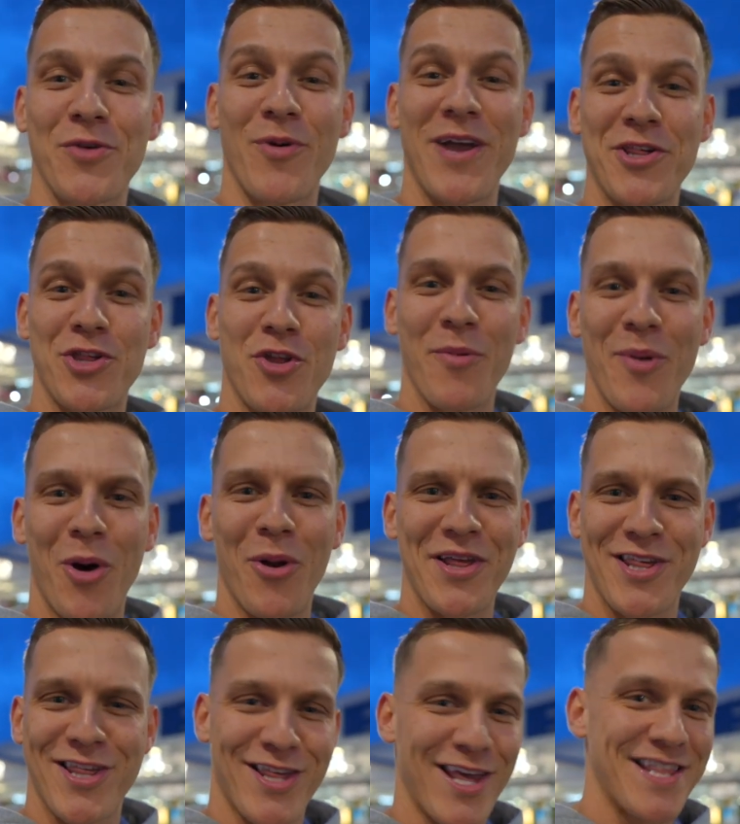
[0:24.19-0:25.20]
which to be
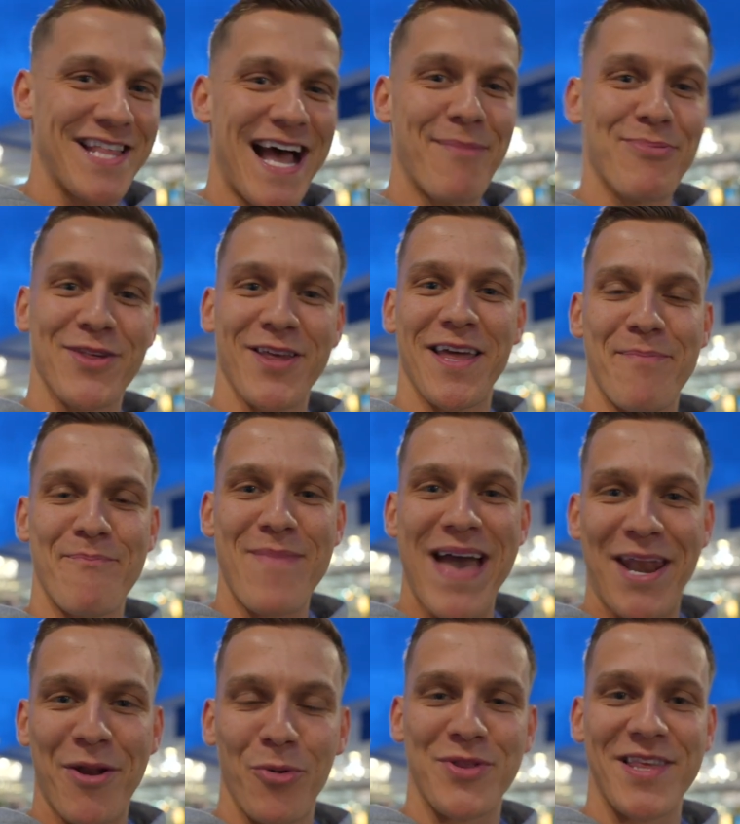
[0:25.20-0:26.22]
honest is just absolutely
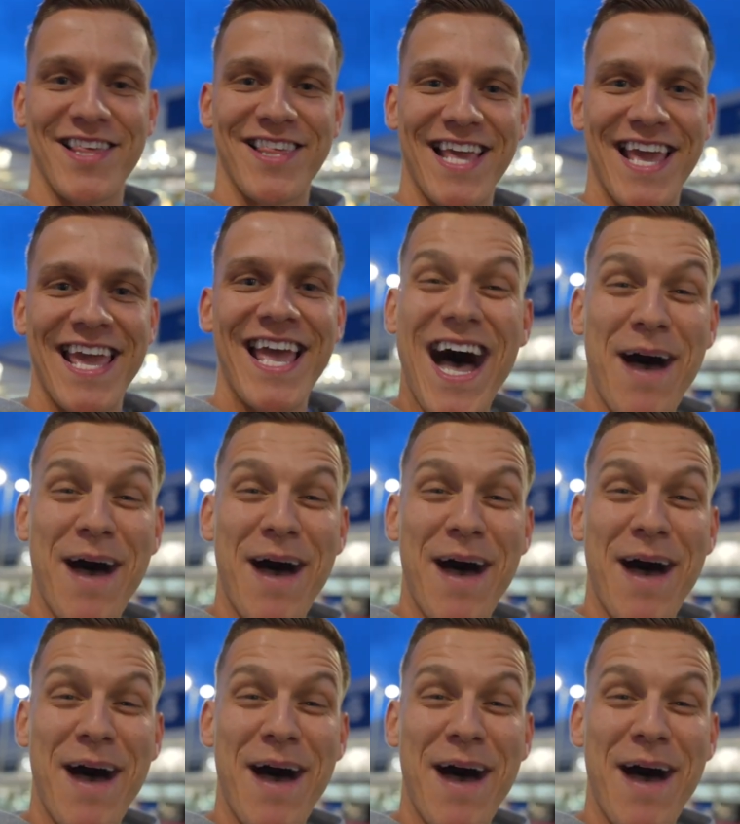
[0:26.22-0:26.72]
mental to say.